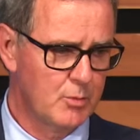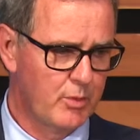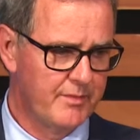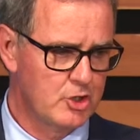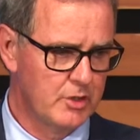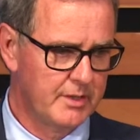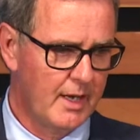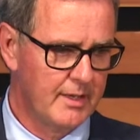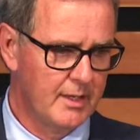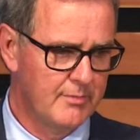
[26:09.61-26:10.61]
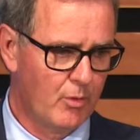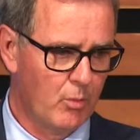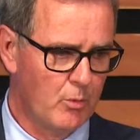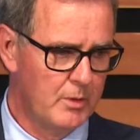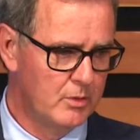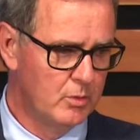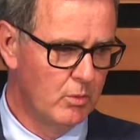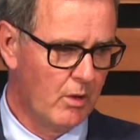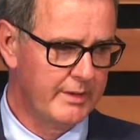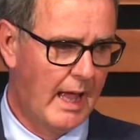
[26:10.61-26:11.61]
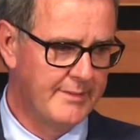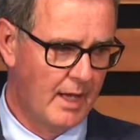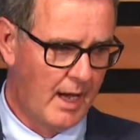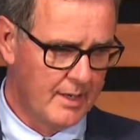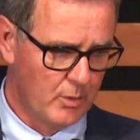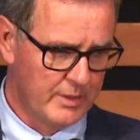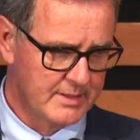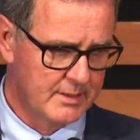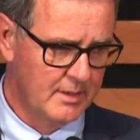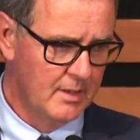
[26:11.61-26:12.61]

prevention guideline for women who are at higher risk.